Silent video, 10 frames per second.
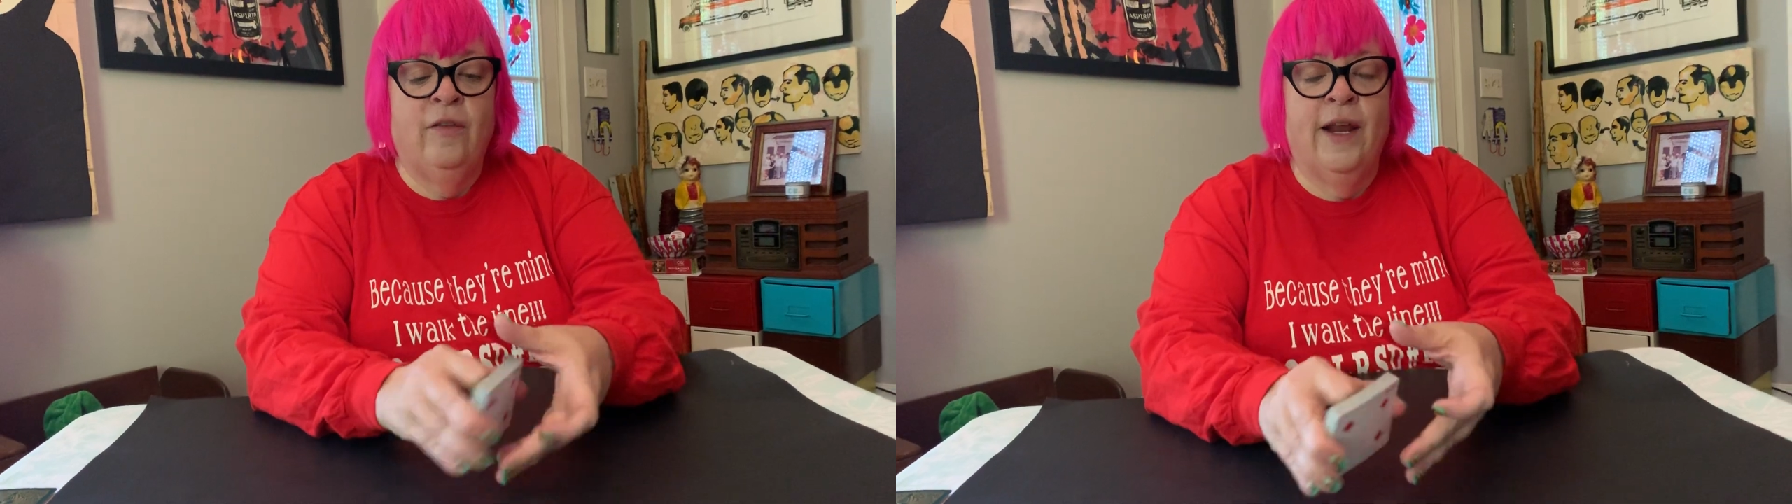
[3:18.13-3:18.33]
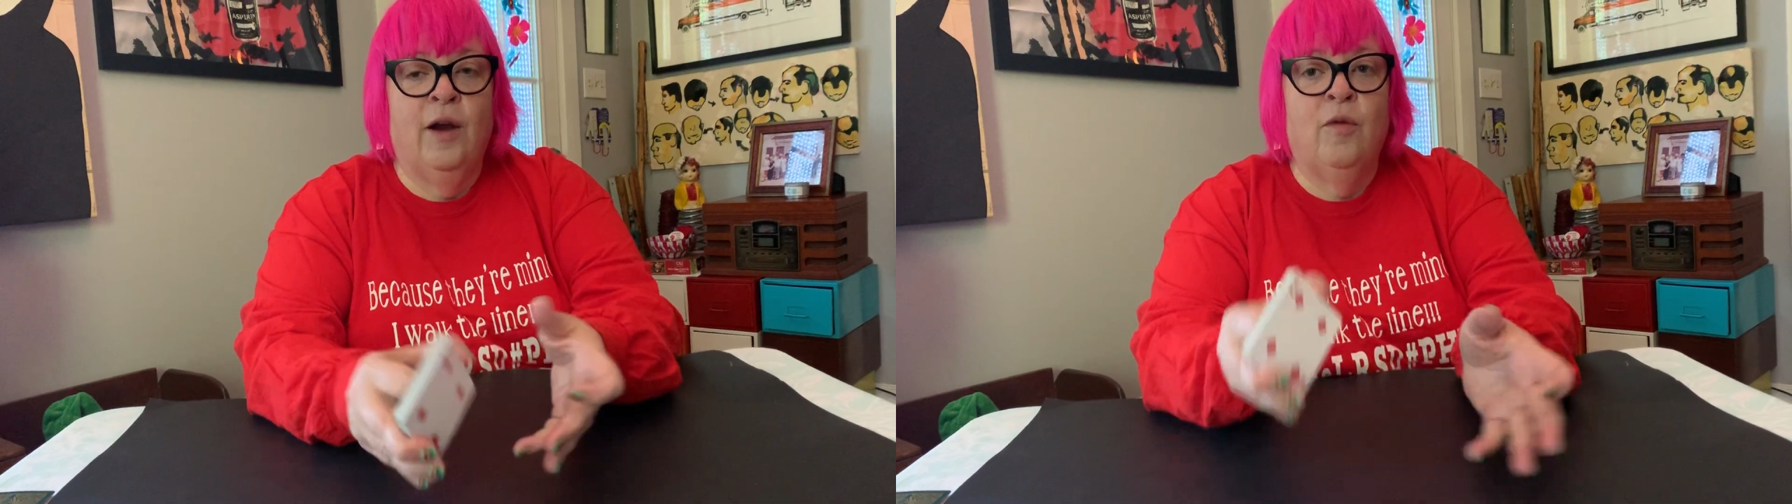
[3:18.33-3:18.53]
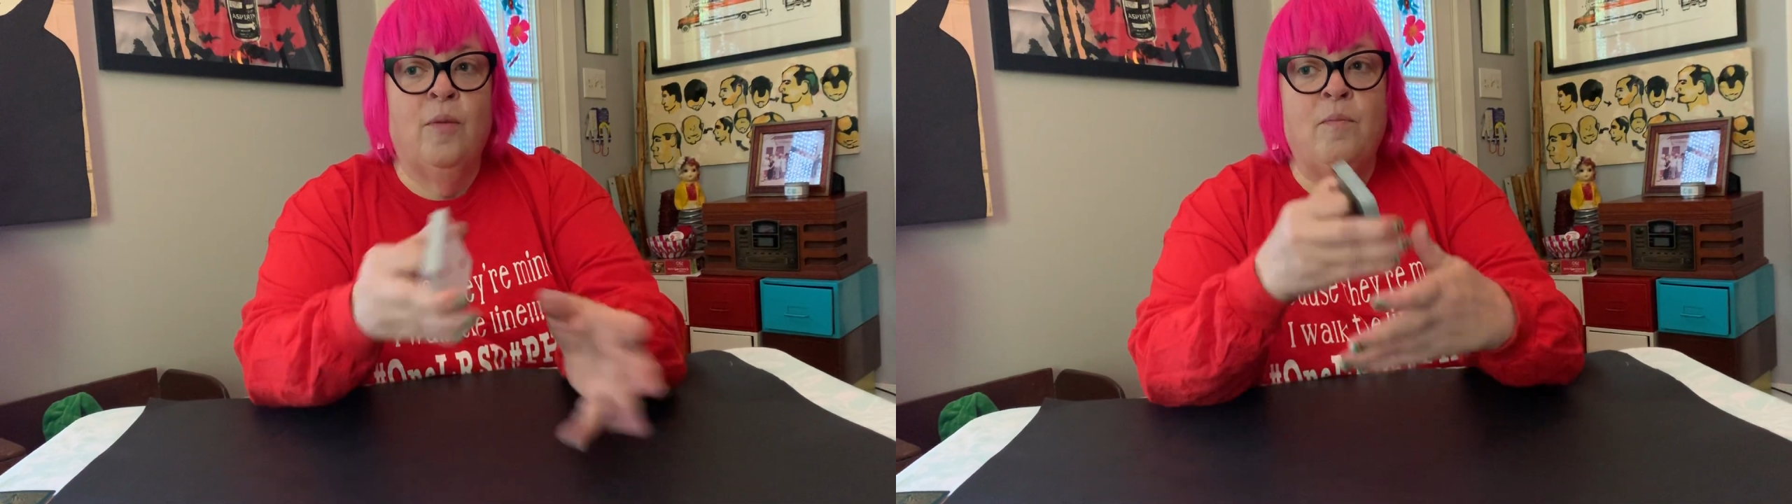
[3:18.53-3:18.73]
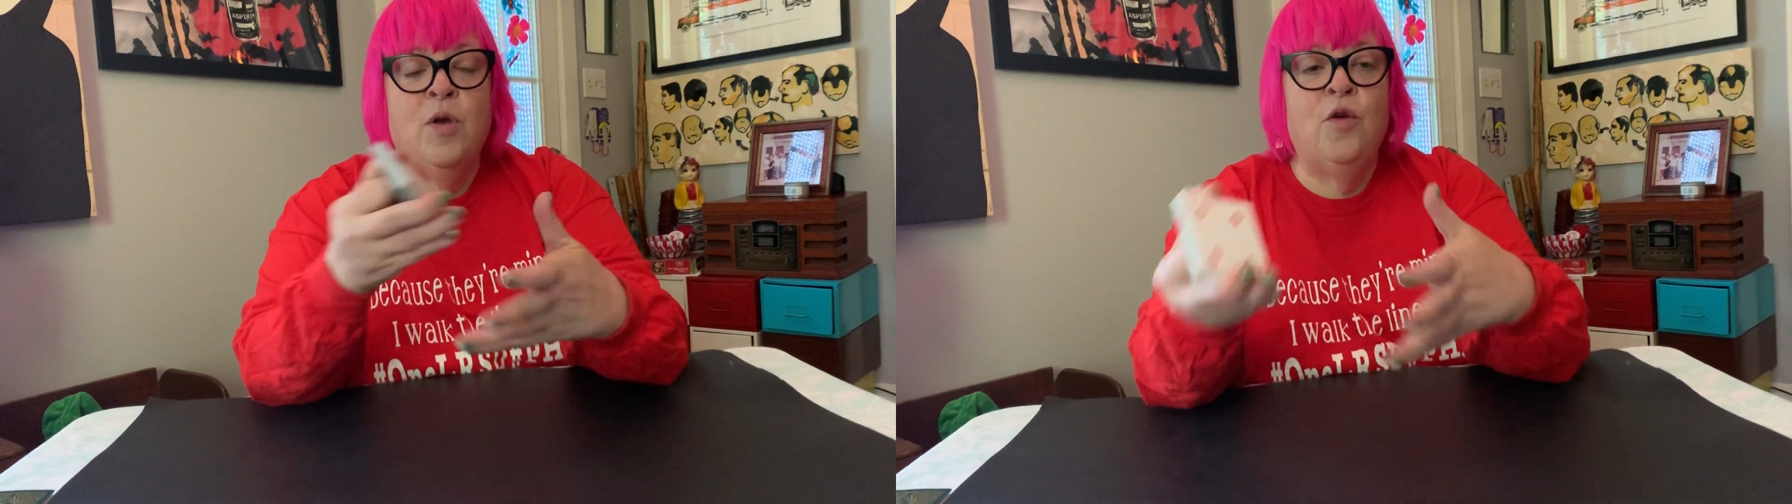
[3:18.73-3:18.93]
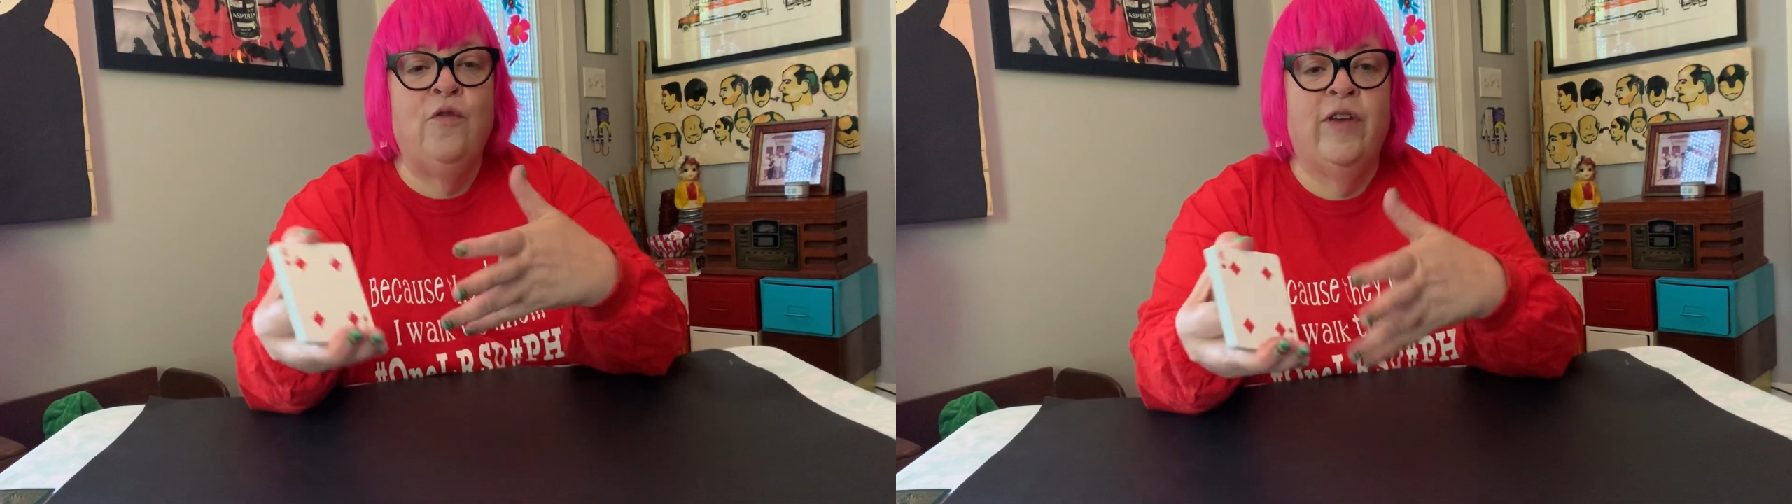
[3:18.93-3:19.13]
they're
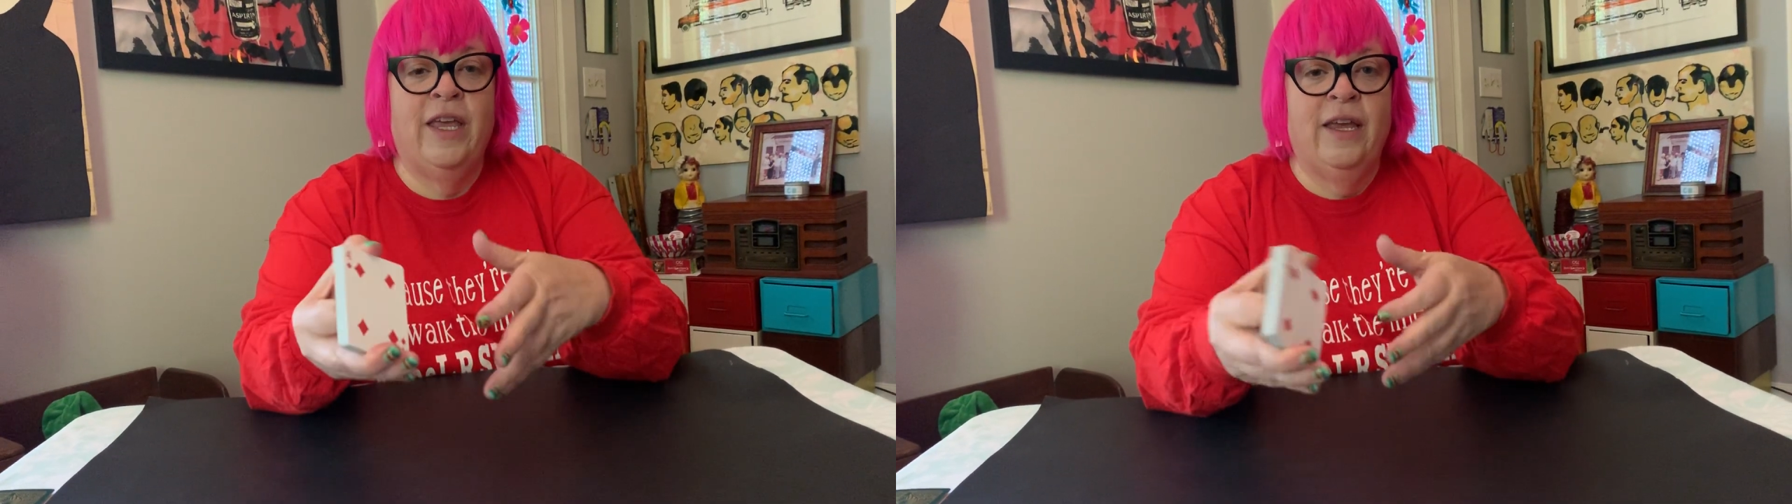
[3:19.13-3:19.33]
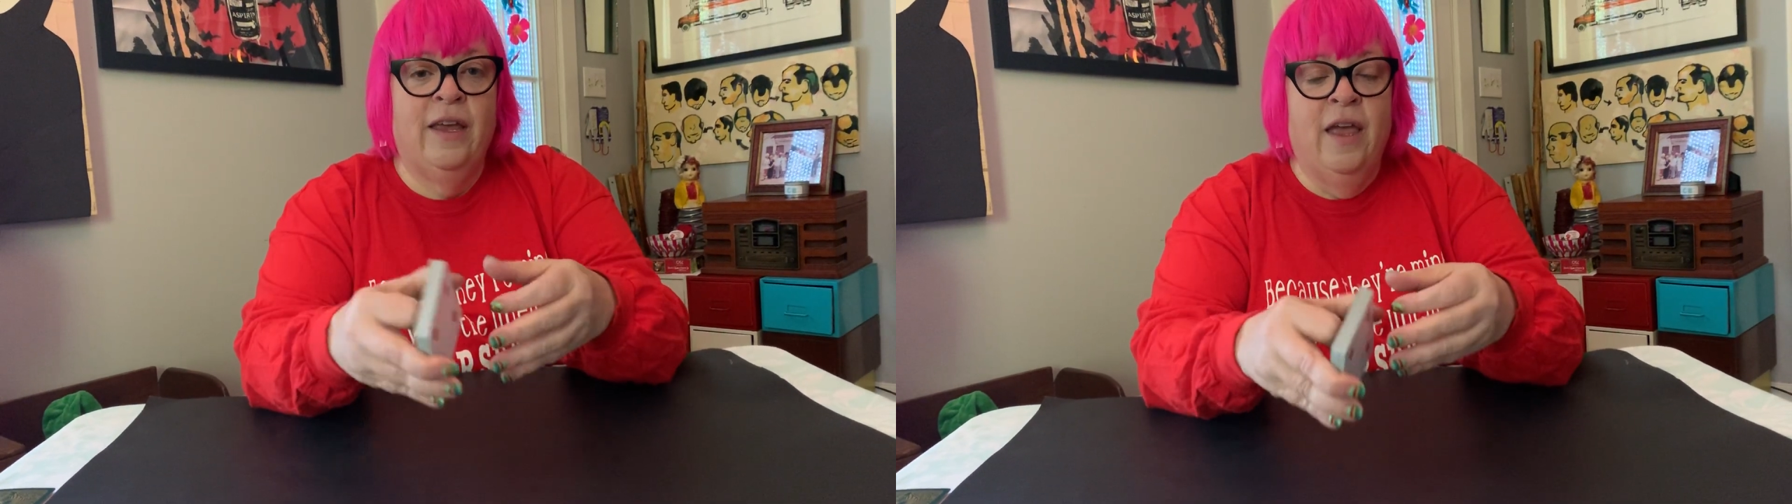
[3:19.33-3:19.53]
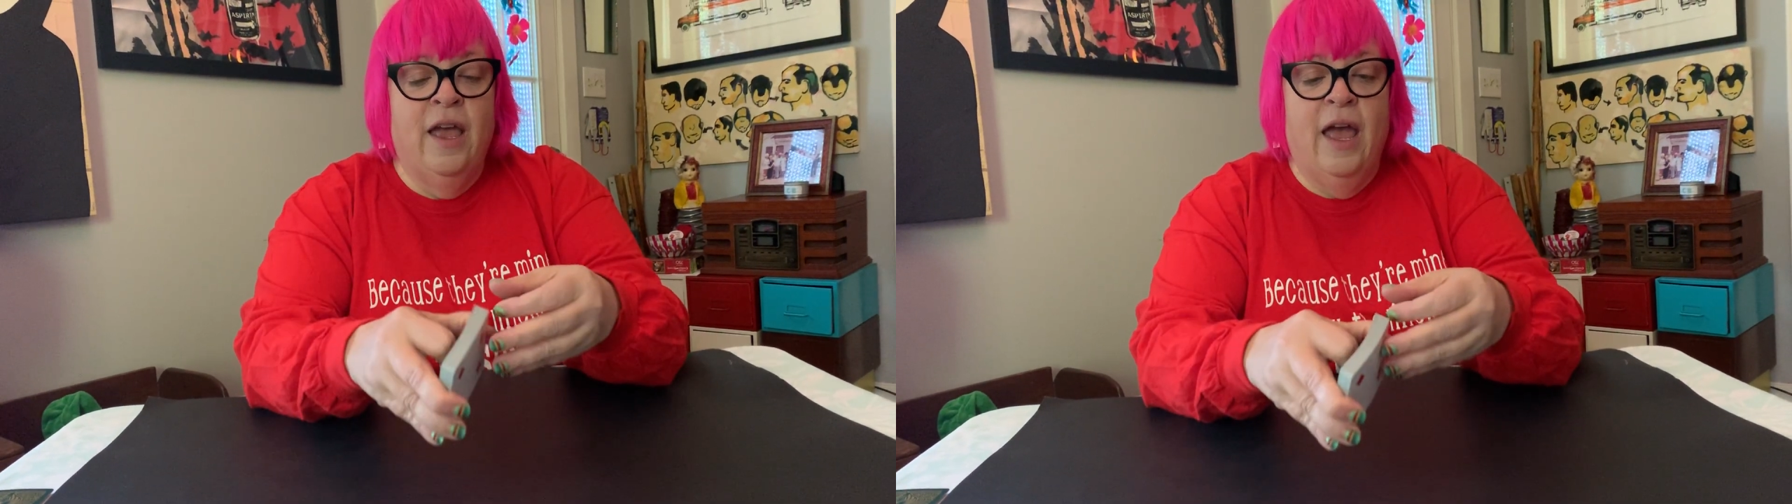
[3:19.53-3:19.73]
removing